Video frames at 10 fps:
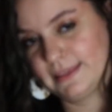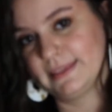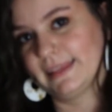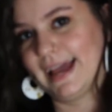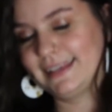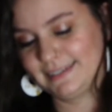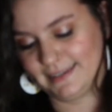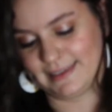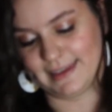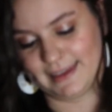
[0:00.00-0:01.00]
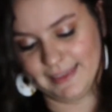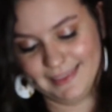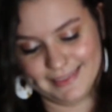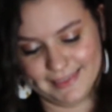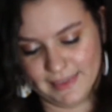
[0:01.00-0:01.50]
the last thing,
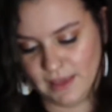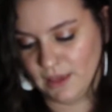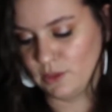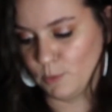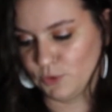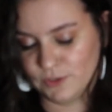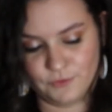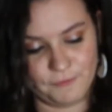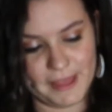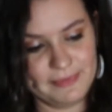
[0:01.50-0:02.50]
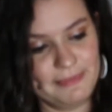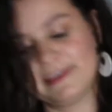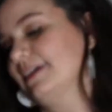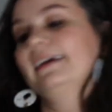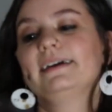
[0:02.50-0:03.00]
the most fun
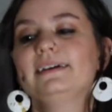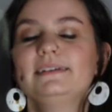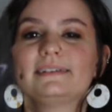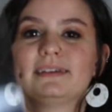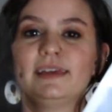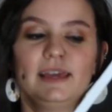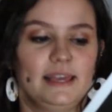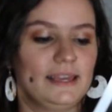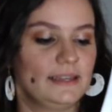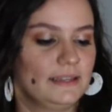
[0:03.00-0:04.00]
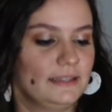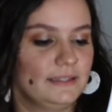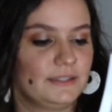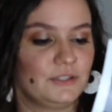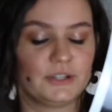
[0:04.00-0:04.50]
thing,
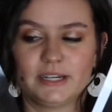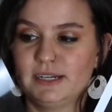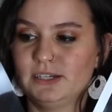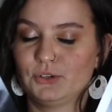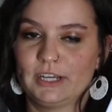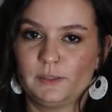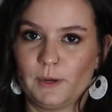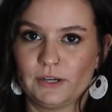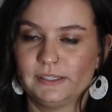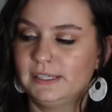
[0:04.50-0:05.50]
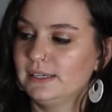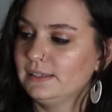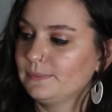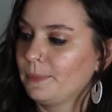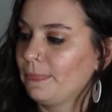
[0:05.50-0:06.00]
is you're going to need
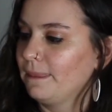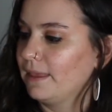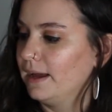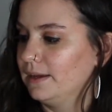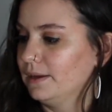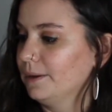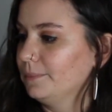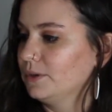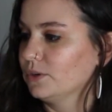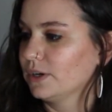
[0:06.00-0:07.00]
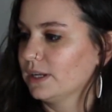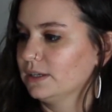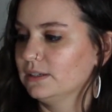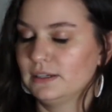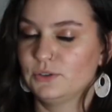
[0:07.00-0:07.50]
transparencies. You
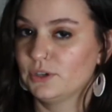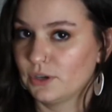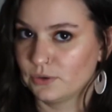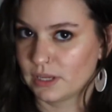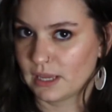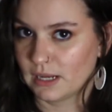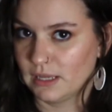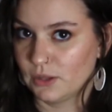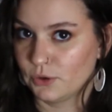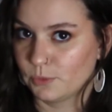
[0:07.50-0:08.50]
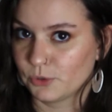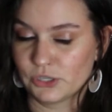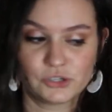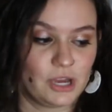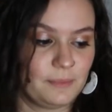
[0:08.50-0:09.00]
can go to any local print
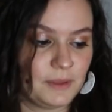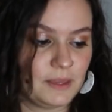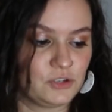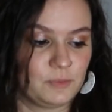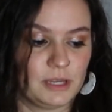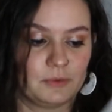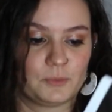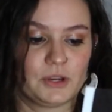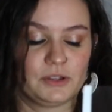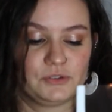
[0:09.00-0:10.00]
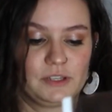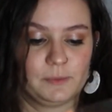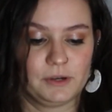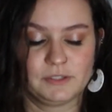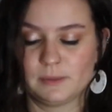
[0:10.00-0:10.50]
shop and they should be able to print on
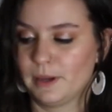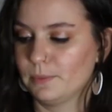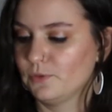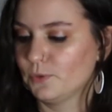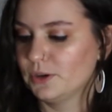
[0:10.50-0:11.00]
transparency paper for